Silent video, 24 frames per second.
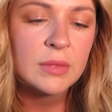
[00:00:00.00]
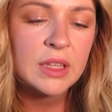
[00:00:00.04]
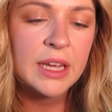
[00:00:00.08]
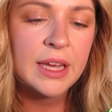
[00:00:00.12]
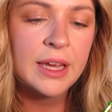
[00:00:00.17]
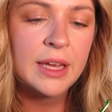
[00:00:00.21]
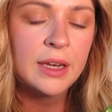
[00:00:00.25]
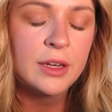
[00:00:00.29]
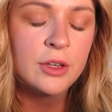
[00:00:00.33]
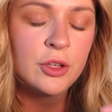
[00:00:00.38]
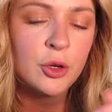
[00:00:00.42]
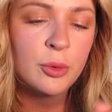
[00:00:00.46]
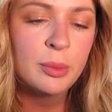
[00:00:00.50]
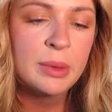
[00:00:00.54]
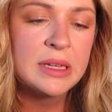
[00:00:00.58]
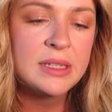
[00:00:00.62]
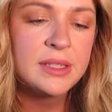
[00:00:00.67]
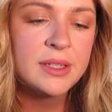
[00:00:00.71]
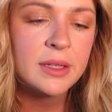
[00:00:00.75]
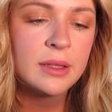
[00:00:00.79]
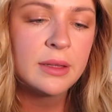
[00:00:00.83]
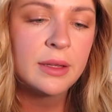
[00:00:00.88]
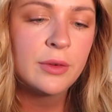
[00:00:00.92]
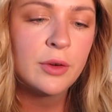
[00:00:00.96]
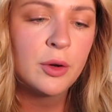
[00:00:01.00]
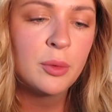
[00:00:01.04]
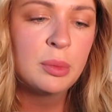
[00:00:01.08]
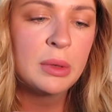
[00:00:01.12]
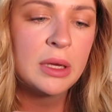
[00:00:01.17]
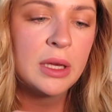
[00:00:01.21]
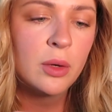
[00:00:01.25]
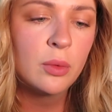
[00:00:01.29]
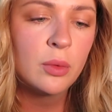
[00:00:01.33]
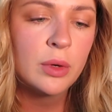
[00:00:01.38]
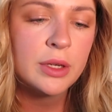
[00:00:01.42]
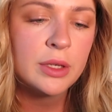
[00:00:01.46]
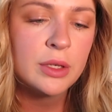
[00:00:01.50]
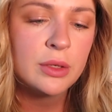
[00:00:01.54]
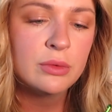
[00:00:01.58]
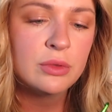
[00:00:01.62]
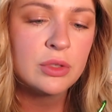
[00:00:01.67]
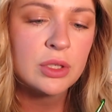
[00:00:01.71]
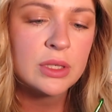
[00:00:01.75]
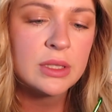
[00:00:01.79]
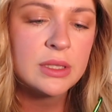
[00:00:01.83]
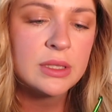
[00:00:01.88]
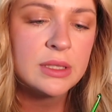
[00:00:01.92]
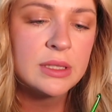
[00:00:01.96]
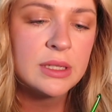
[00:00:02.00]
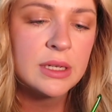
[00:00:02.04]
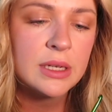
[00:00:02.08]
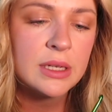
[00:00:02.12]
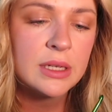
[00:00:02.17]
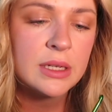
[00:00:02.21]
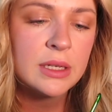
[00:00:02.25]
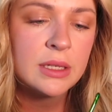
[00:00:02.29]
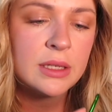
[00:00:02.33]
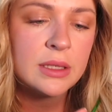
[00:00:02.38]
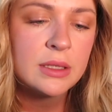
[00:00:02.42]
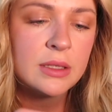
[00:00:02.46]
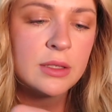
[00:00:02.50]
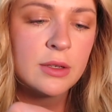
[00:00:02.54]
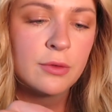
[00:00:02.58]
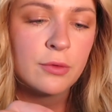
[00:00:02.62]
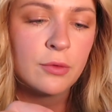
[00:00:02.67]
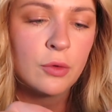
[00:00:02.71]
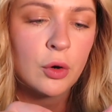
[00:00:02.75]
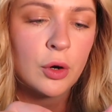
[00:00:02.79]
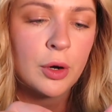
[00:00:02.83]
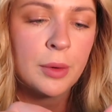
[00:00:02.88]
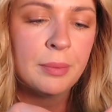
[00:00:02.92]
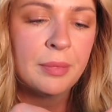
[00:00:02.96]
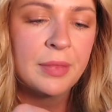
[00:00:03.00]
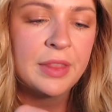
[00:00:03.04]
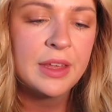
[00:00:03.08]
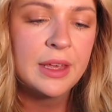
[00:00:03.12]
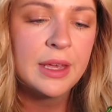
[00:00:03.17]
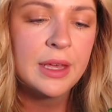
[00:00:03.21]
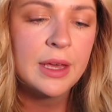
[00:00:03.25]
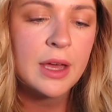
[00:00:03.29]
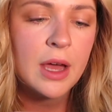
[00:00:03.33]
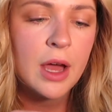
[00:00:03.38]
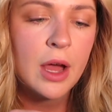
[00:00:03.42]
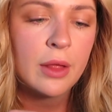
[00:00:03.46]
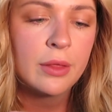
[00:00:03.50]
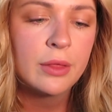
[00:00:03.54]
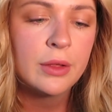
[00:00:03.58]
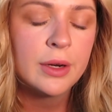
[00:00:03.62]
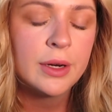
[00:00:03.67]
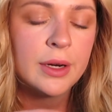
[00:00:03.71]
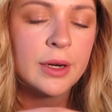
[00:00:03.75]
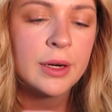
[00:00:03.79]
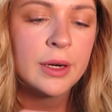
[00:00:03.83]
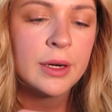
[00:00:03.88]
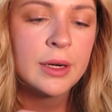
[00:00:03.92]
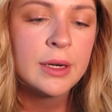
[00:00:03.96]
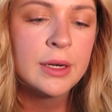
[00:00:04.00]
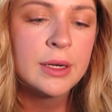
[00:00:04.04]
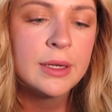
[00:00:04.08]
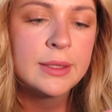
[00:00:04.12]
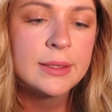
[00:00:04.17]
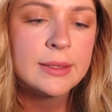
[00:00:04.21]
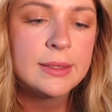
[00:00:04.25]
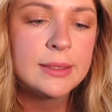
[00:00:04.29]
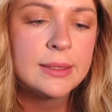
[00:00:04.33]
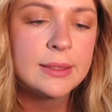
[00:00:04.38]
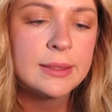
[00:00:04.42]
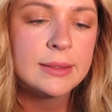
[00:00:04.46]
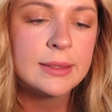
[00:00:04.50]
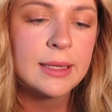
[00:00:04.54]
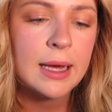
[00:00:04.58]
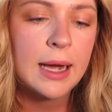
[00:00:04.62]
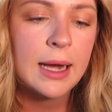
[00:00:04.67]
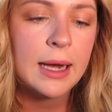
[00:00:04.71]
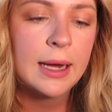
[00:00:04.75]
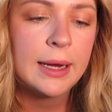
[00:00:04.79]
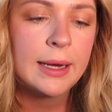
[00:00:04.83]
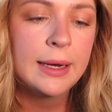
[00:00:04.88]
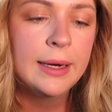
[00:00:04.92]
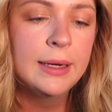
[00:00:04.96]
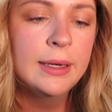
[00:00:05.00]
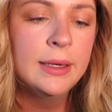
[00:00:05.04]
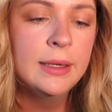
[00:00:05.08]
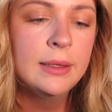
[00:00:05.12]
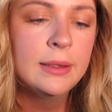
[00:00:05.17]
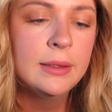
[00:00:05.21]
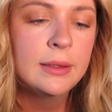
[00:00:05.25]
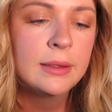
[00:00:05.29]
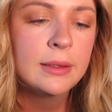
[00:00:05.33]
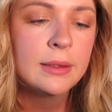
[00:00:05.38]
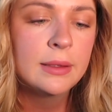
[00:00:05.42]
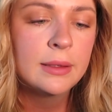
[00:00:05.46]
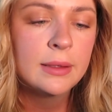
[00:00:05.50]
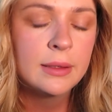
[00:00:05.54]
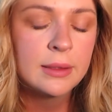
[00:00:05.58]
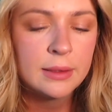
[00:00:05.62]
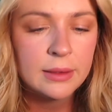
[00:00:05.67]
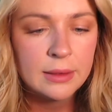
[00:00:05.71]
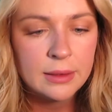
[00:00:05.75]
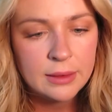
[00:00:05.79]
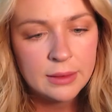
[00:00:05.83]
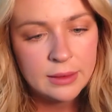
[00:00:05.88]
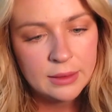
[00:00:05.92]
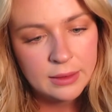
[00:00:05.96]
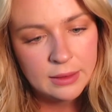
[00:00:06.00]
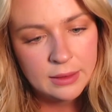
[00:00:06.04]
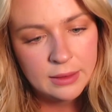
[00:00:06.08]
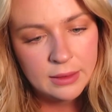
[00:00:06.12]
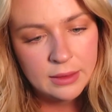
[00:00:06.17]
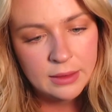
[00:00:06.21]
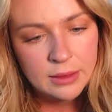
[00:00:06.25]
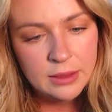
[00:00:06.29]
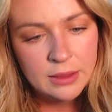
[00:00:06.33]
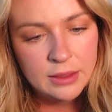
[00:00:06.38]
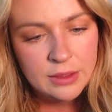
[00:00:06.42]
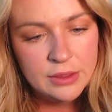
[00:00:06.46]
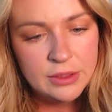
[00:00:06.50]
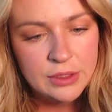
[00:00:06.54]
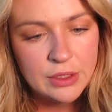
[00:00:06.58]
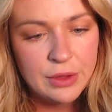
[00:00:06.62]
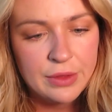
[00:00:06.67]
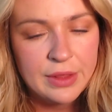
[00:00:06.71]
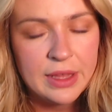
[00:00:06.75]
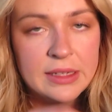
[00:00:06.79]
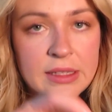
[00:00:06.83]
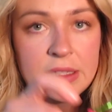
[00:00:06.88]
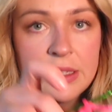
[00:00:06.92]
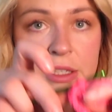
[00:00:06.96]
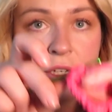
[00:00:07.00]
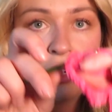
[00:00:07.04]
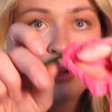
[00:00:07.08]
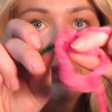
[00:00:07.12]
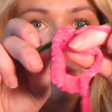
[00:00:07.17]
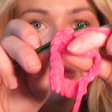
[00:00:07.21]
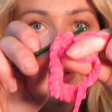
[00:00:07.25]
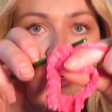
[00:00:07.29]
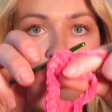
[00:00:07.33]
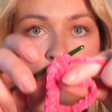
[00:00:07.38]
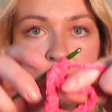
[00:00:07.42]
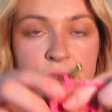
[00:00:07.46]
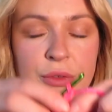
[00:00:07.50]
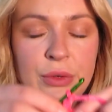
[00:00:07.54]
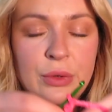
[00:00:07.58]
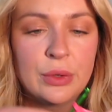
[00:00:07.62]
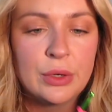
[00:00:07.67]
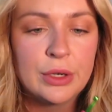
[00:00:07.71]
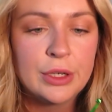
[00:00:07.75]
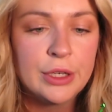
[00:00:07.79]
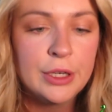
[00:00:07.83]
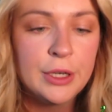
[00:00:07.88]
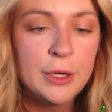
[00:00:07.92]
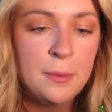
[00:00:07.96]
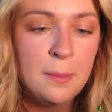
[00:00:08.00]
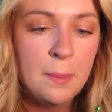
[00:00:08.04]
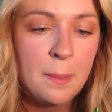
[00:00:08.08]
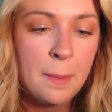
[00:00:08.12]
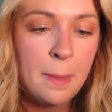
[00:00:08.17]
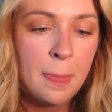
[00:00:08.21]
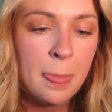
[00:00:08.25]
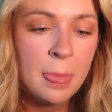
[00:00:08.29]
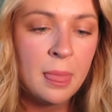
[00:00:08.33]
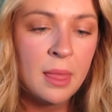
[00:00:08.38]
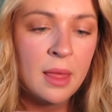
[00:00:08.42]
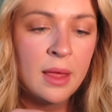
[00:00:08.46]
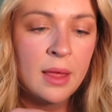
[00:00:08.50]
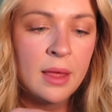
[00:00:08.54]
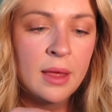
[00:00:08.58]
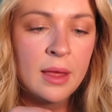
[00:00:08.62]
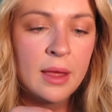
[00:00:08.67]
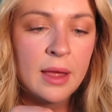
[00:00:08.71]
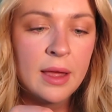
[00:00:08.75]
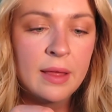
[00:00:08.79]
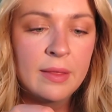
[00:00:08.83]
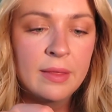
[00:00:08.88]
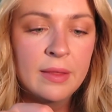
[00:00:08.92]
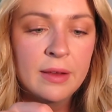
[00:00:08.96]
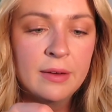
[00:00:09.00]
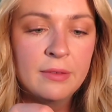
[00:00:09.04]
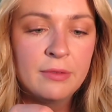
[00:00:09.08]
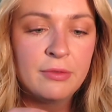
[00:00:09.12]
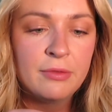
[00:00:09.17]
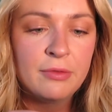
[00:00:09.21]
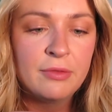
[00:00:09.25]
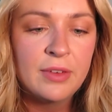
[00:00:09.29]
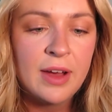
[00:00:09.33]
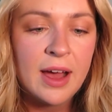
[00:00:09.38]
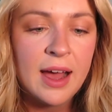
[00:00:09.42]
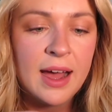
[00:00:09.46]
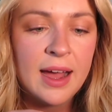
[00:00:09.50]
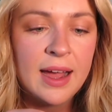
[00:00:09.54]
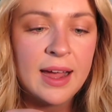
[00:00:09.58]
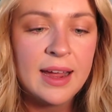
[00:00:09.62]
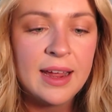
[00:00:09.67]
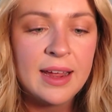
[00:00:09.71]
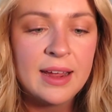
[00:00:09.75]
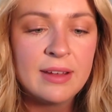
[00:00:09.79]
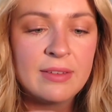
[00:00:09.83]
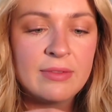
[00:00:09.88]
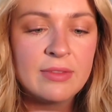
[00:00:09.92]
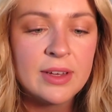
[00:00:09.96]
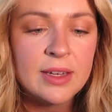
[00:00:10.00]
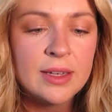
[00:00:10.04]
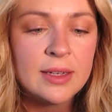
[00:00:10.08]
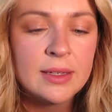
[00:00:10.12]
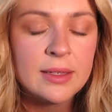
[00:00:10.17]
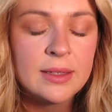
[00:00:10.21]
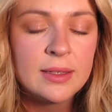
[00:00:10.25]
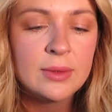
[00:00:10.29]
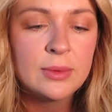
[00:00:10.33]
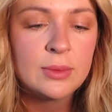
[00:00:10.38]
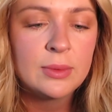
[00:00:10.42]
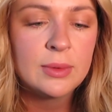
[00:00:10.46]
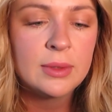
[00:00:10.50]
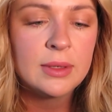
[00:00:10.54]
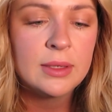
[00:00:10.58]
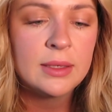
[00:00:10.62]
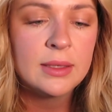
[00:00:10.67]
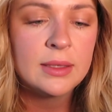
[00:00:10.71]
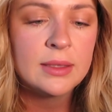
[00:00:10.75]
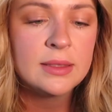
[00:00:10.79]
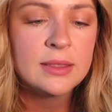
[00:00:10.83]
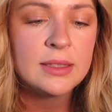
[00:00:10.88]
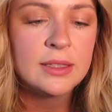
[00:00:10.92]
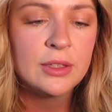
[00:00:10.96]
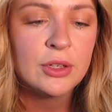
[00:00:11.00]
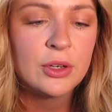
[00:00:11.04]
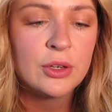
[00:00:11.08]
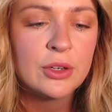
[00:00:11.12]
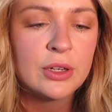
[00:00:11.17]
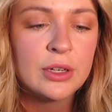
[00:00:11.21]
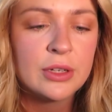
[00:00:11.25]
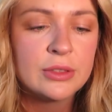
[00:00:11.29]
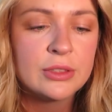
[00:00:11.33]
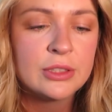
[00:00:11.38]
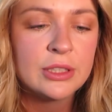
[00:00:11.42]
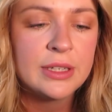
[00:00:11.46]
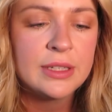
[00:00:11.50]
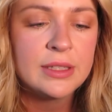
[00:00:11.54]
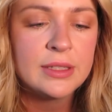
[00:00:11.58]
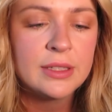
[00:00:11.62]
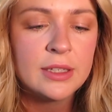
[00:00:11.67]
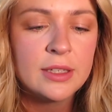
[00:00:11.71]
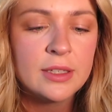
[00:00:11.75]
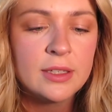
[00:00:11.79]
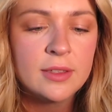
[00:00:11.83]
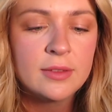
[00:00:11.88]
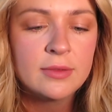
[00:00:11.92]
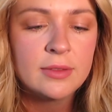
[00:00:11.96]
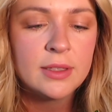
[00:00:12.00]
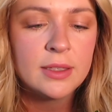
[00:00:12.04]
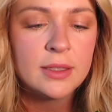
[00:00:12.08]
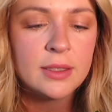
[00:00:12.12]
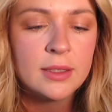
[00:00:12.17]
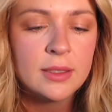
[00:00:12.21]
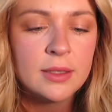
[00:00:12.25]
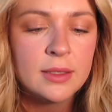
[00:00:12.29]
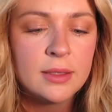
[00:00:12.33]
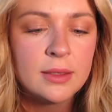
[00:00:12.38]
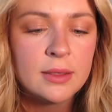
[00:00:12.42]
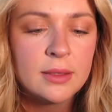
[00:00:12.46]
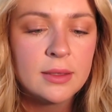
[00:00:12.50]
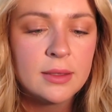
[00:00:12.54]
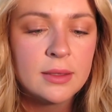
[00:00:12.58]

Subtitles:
And you'll basically repeat what you just did to form the other side. So that's your 3rd corner. And then 5 single crochets over,